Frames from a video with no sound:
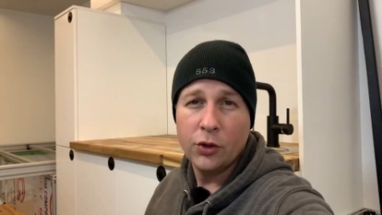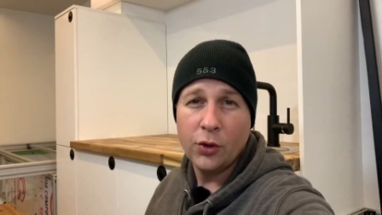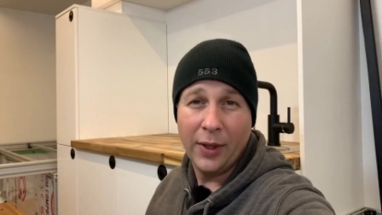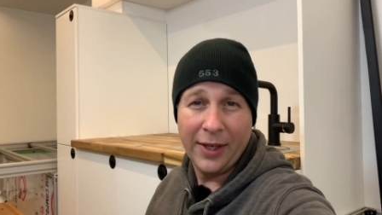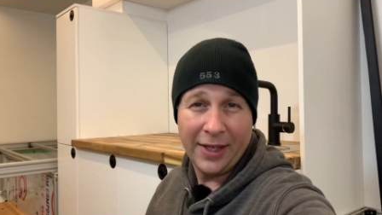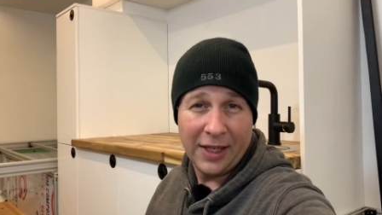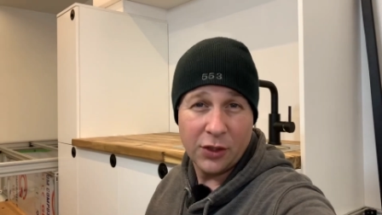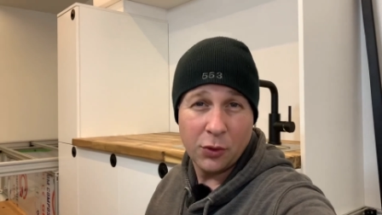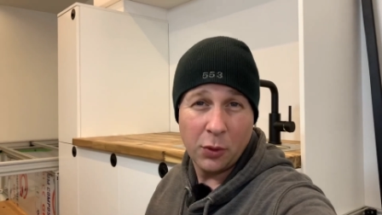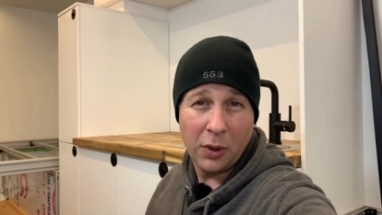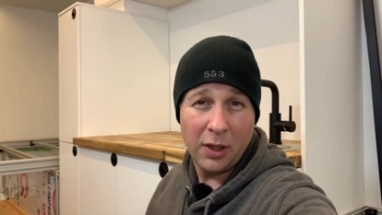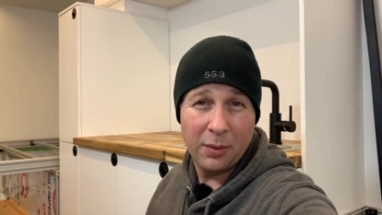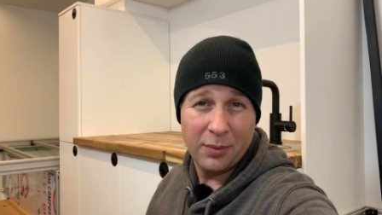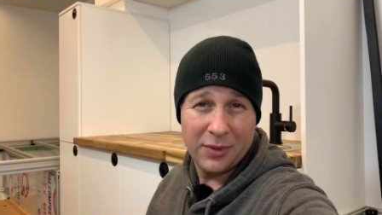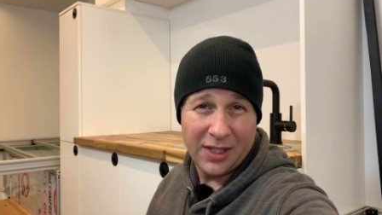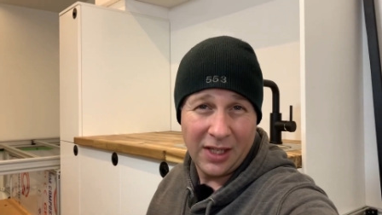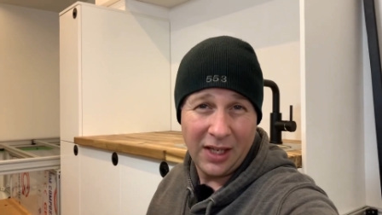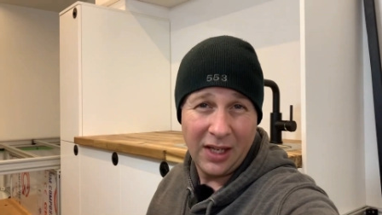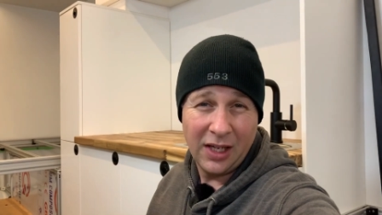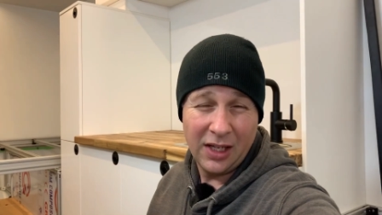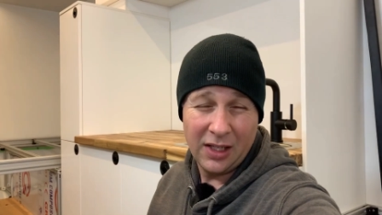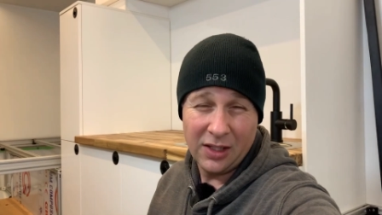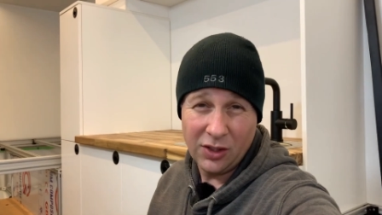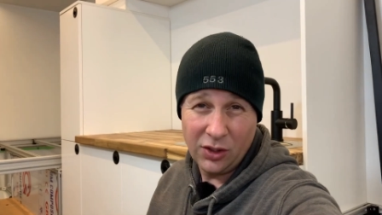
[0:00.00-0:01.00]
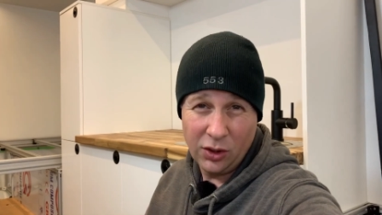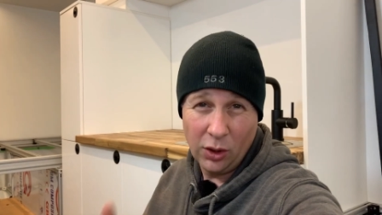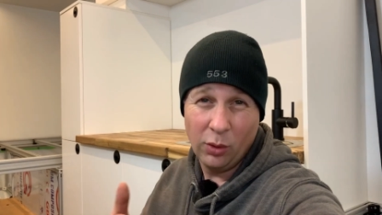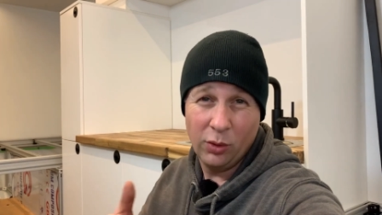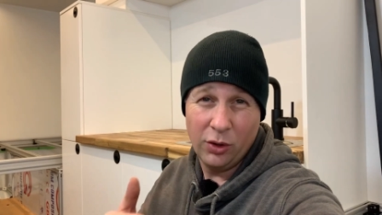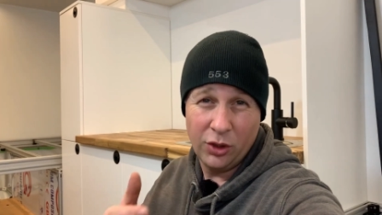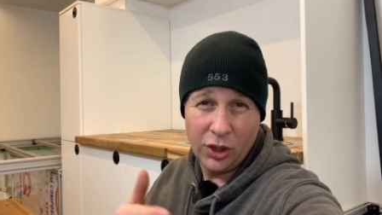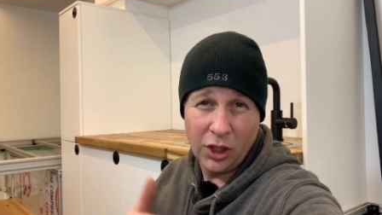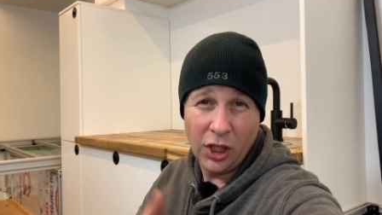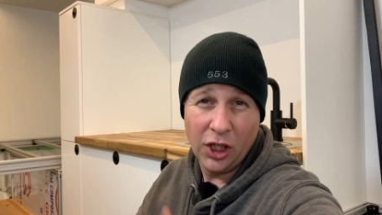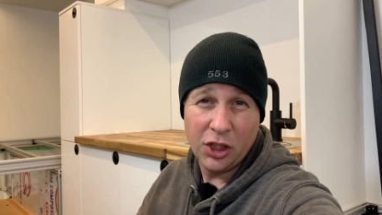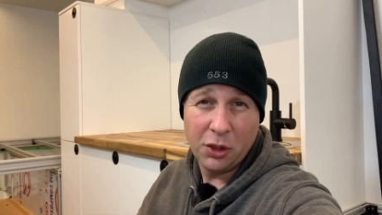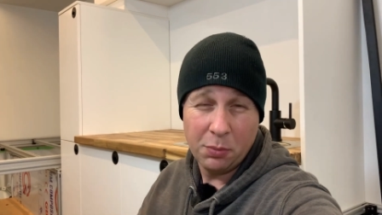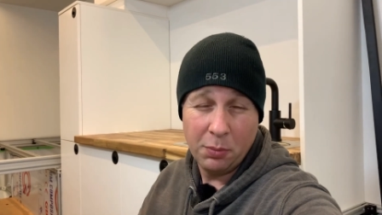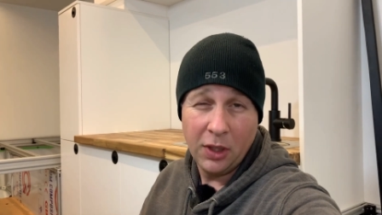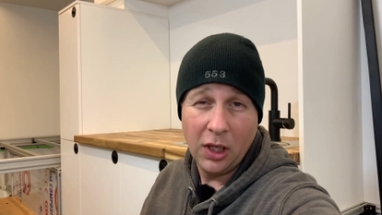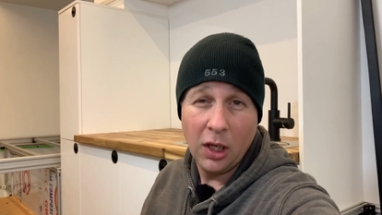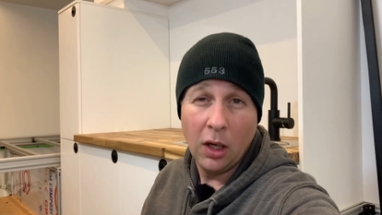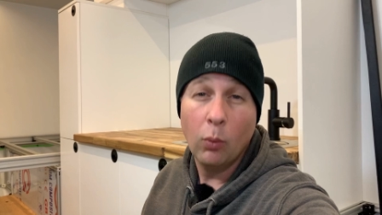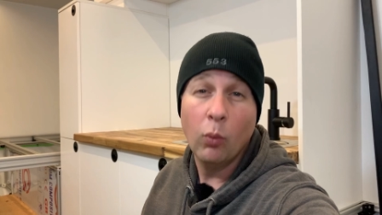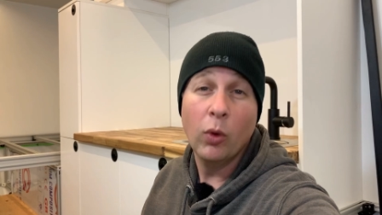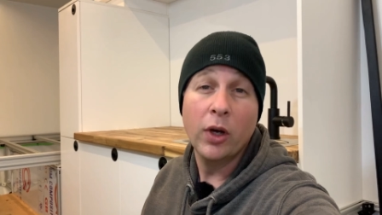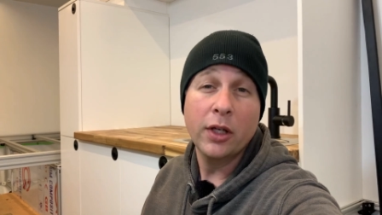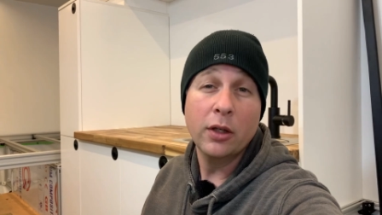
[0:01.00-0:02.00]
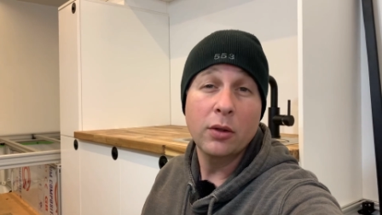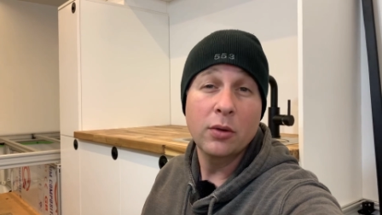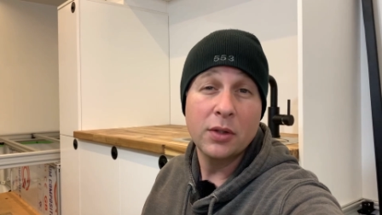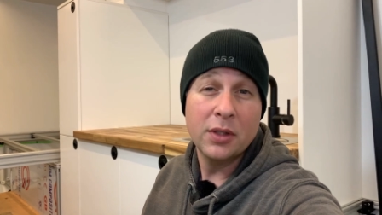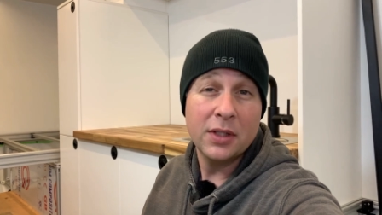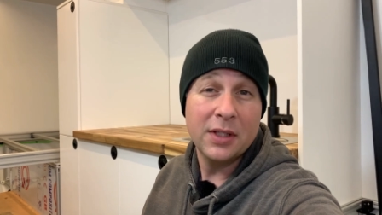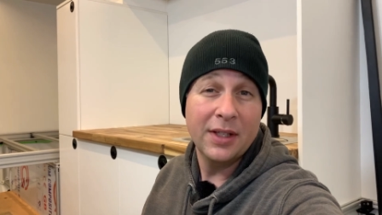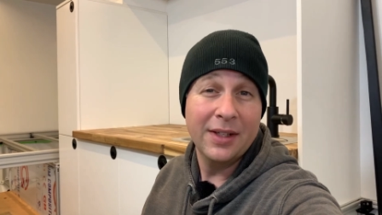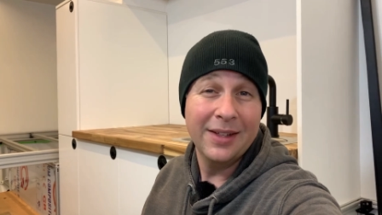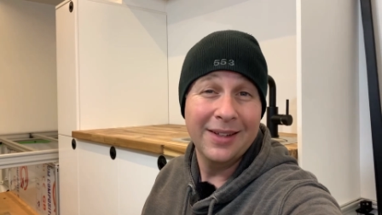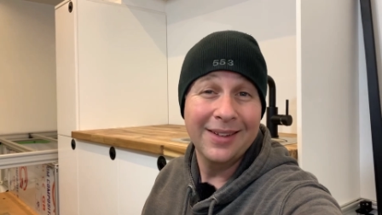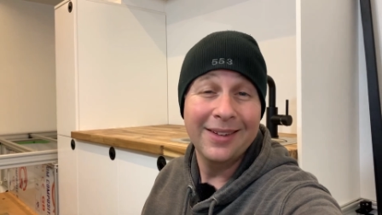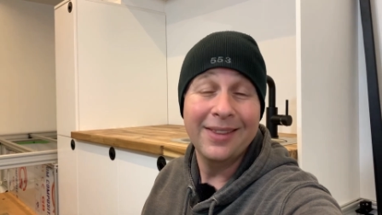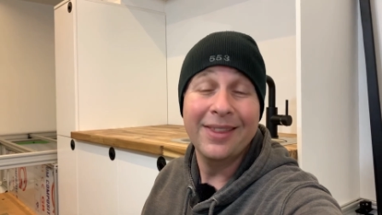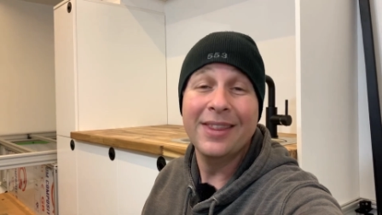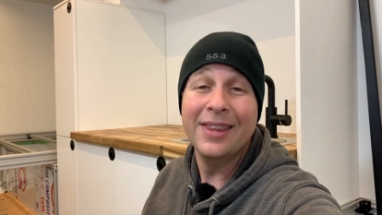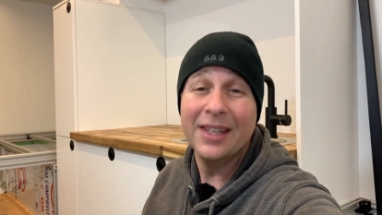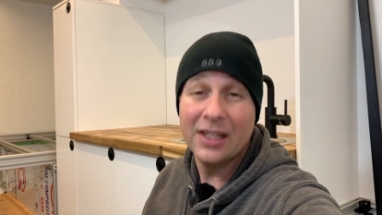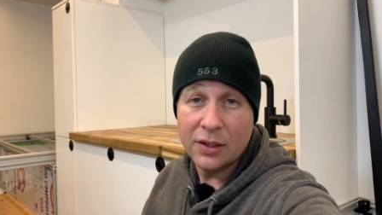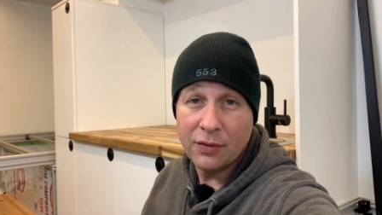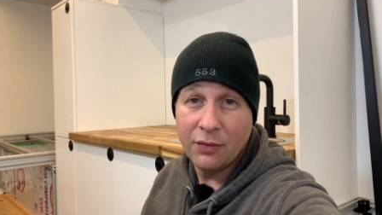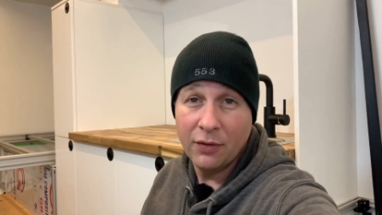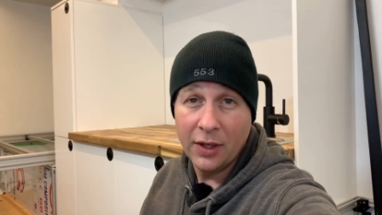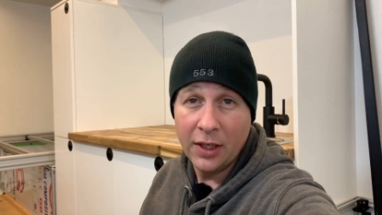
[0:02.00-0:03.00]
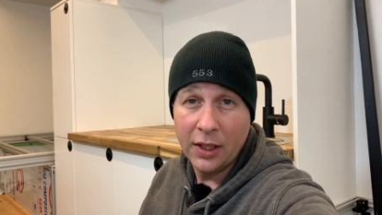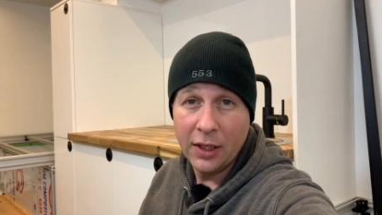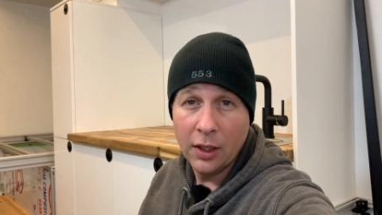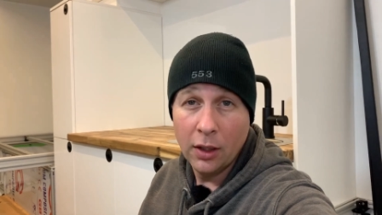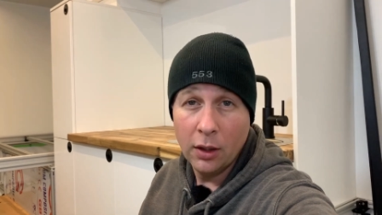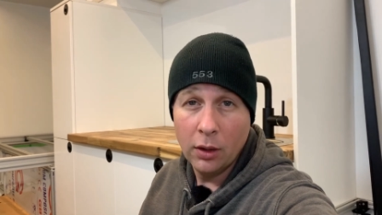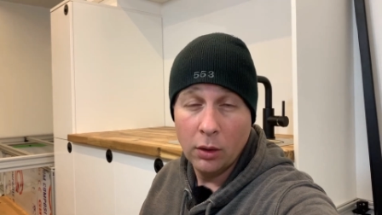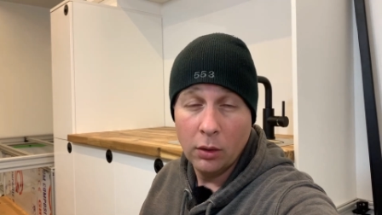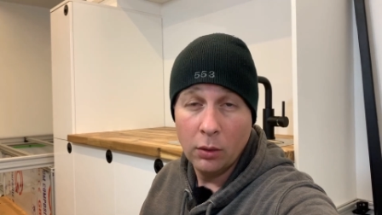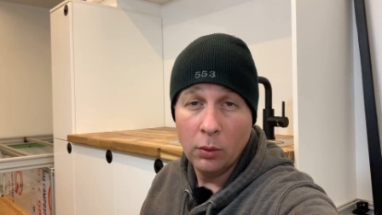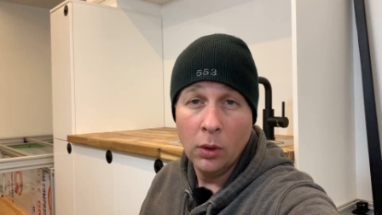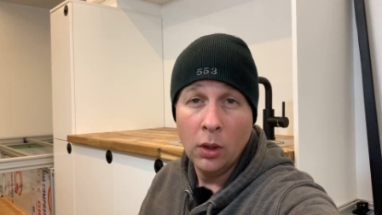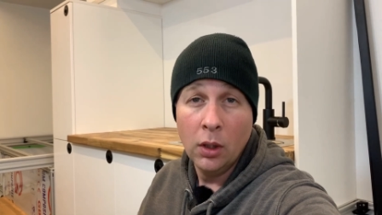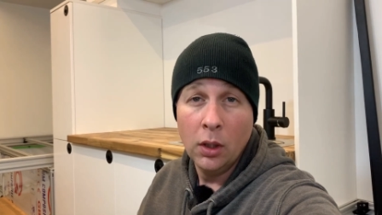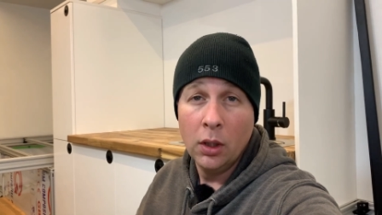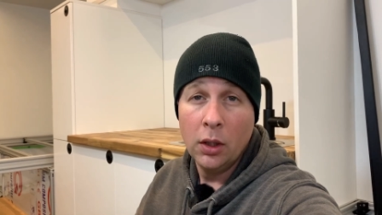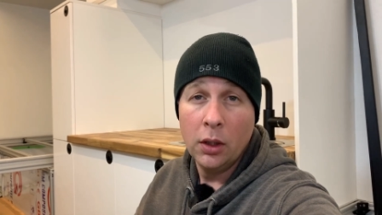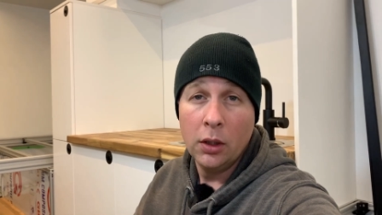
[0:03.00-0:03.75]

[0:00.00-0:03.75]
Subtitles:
I guess what I'm saying is don't judge me on what you see in this video.